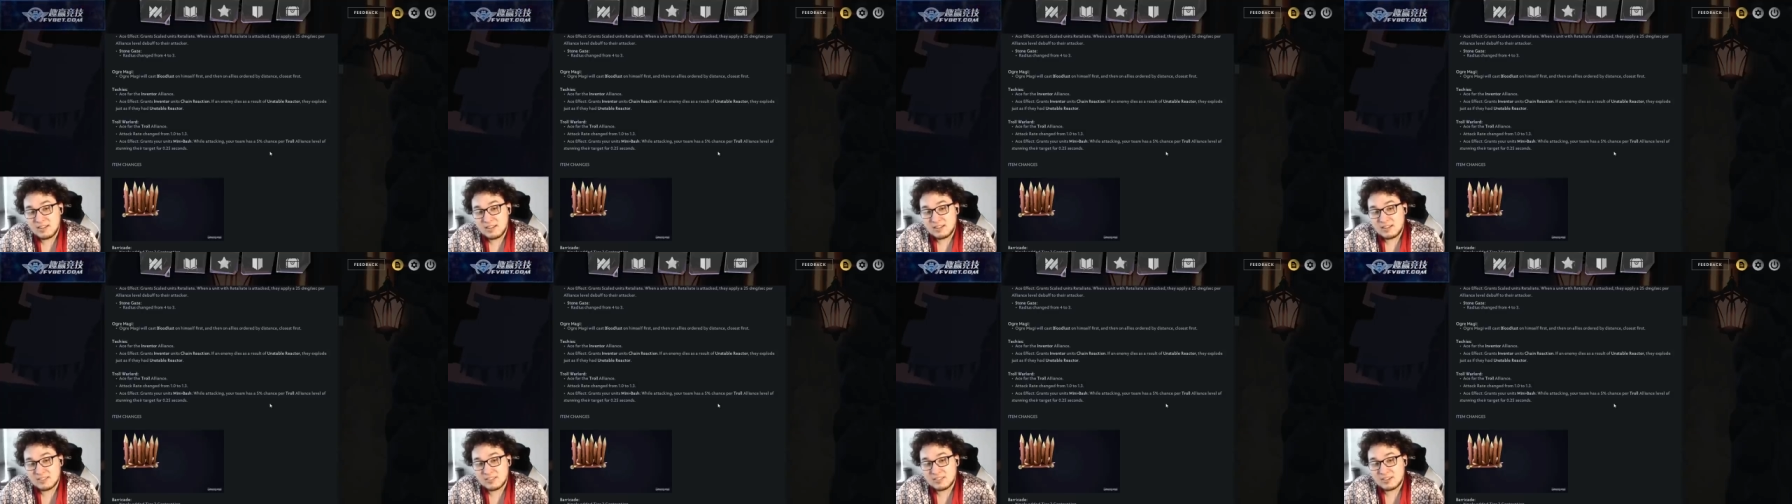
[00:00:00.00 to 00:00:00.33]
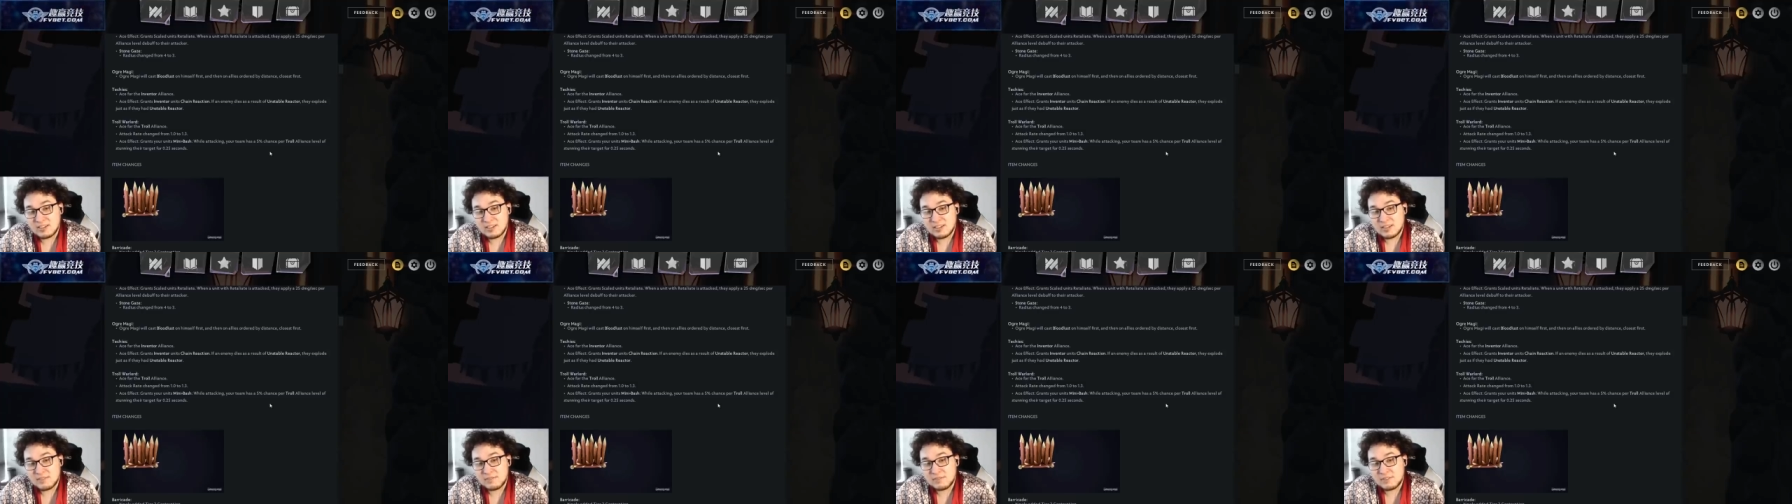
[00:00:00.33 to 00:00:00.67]
a
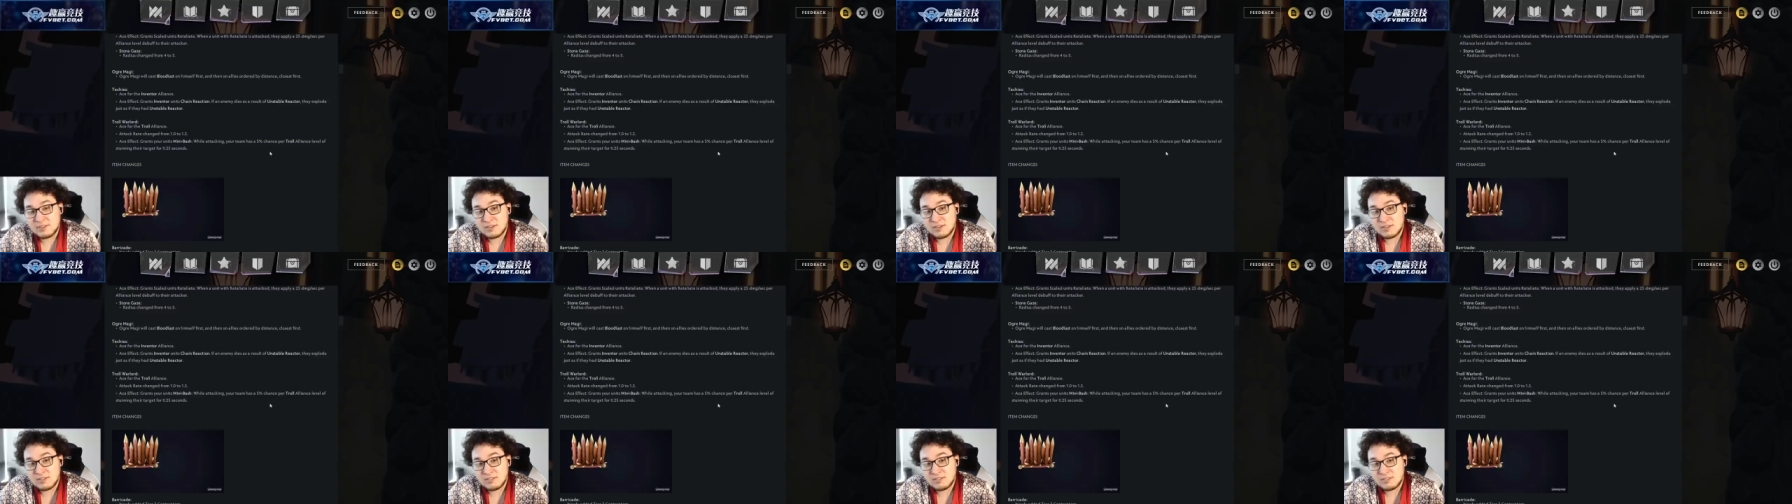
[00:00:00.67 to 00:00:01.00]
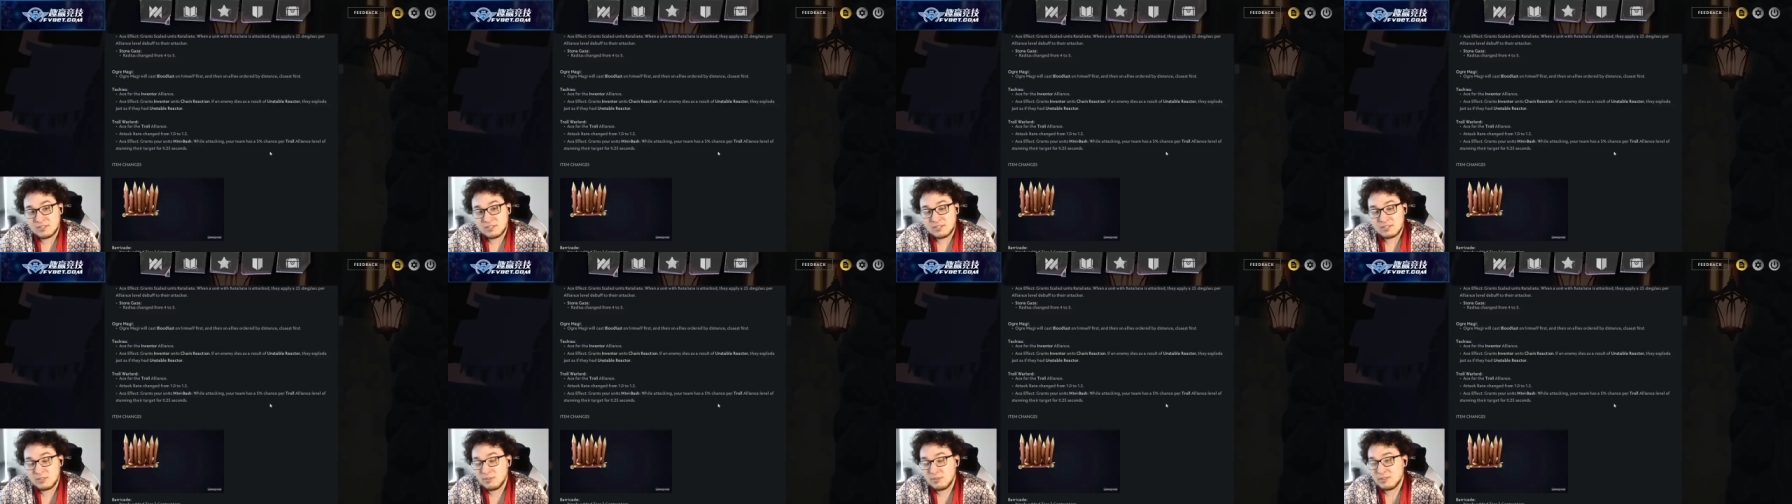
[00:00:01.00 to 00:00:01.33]
target for
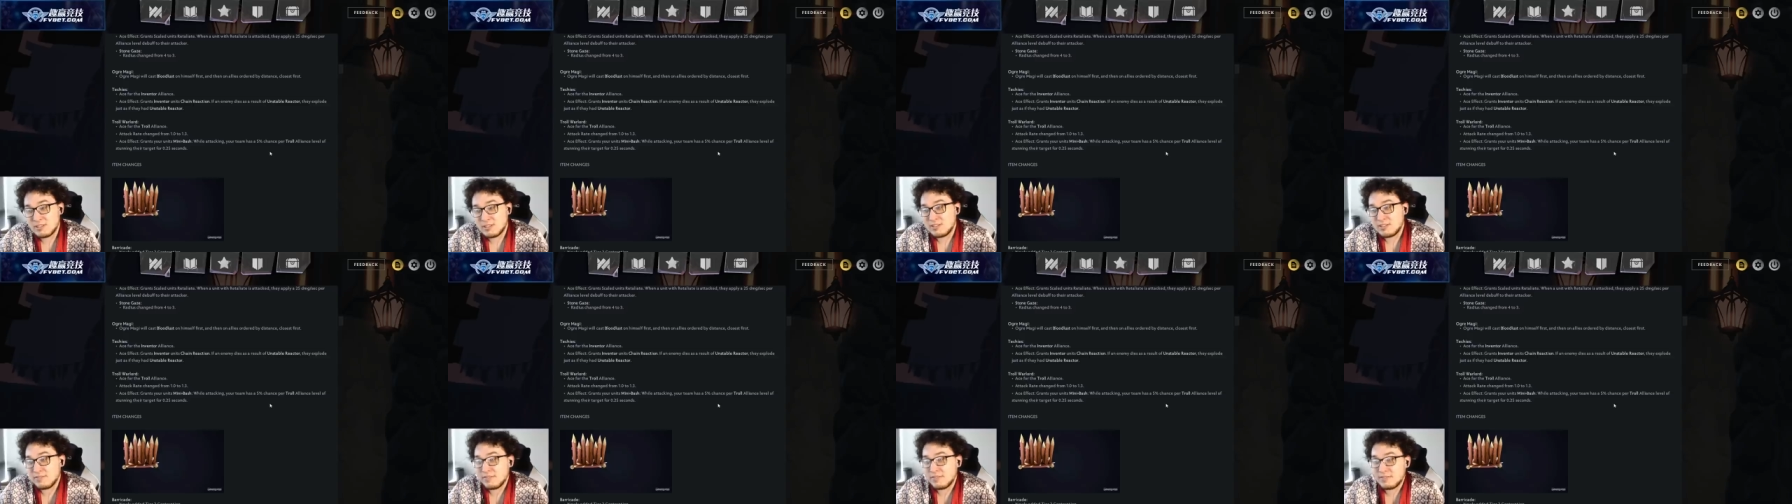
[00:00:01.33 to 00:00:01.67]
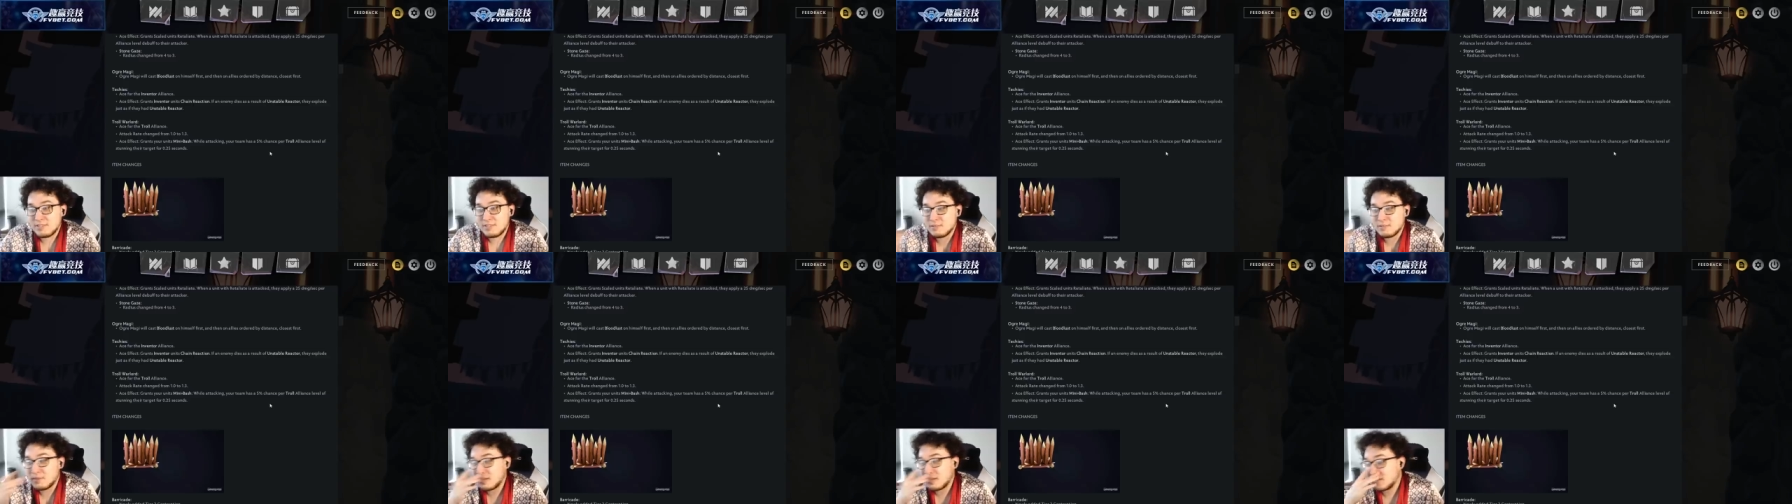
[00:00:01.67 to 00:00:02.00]
just
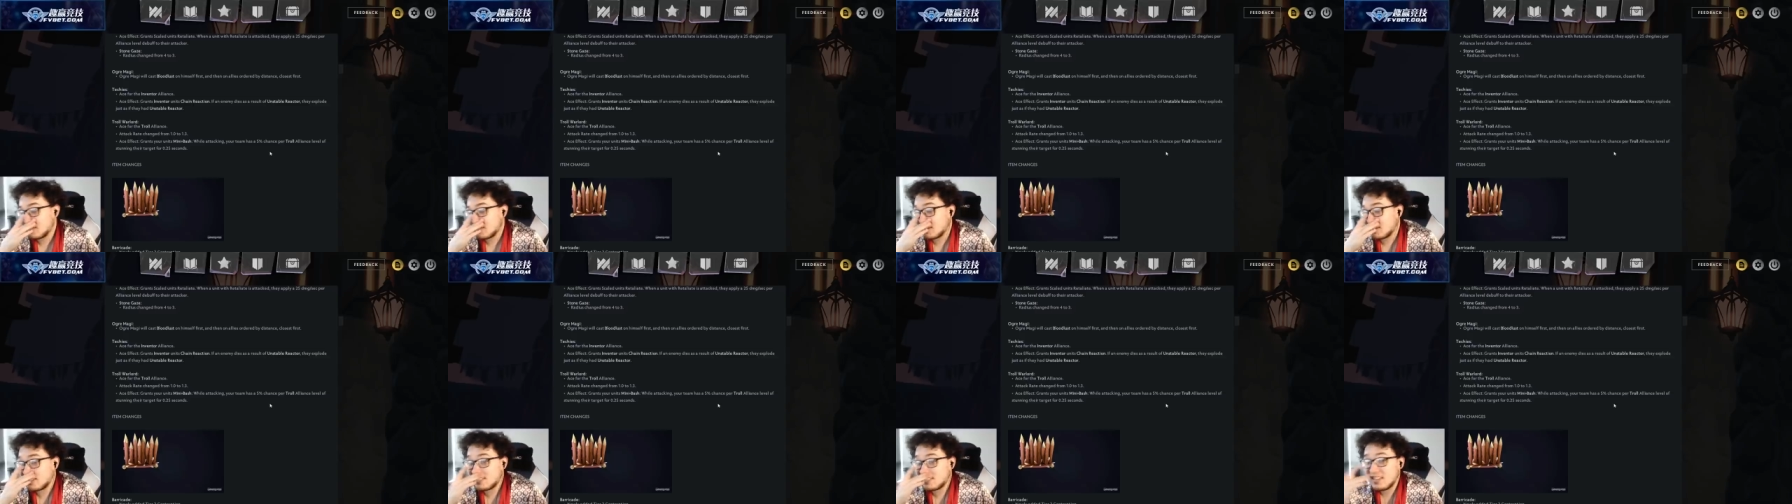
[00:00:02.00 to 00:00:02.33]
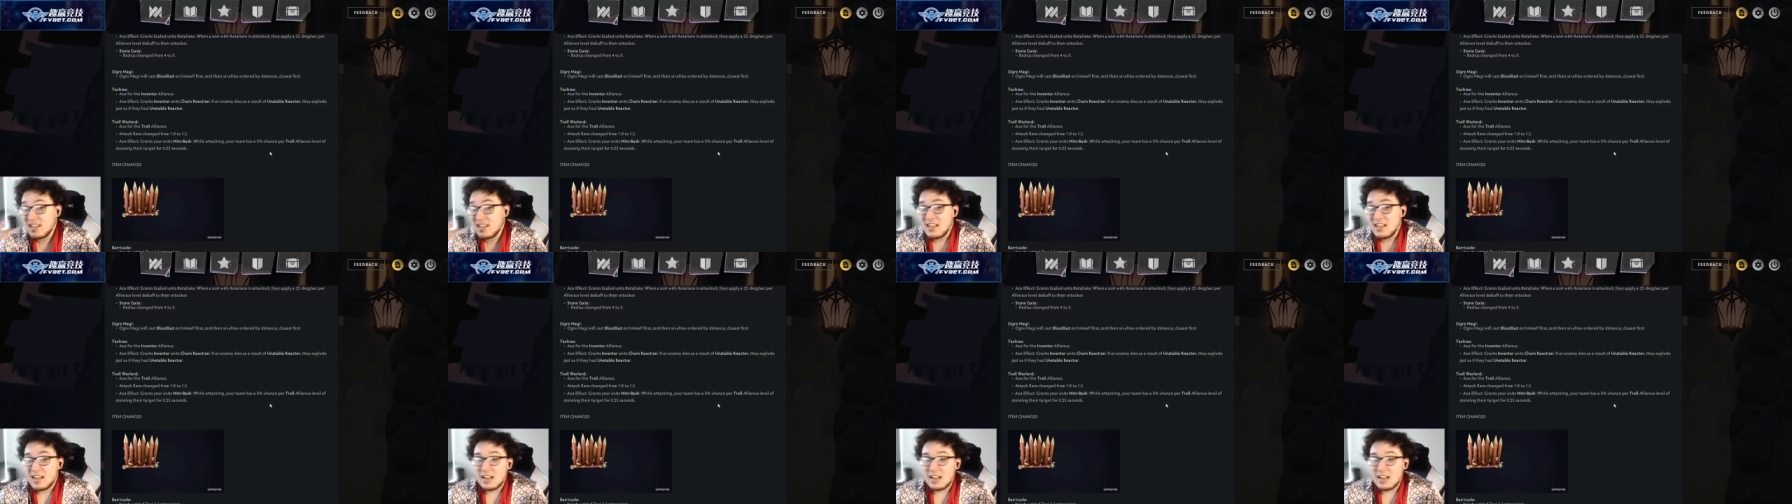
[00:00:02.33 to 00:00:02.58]
250 milliseconds.